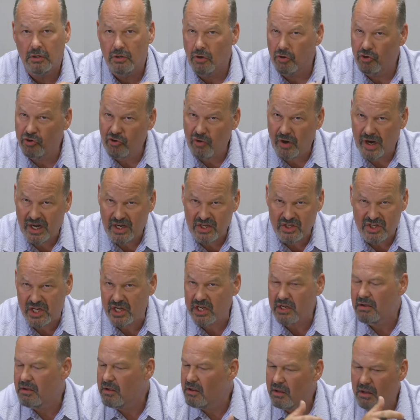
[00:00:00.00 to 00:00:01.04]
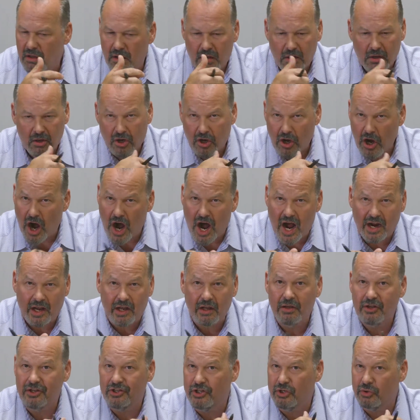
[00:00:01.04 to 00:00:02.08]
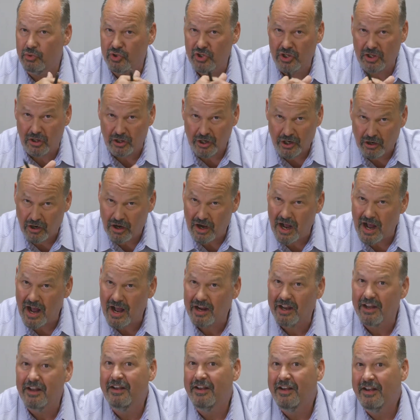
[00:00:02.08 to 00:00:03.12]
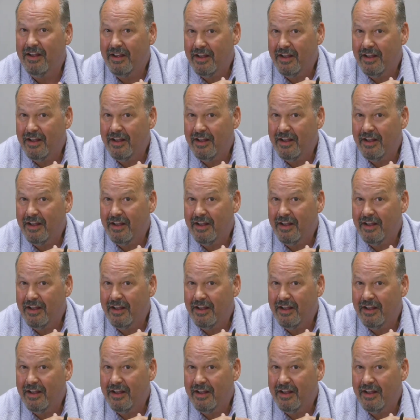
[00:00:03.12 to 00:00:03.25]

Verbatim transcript: Go crazy, caulk, use clear caulk,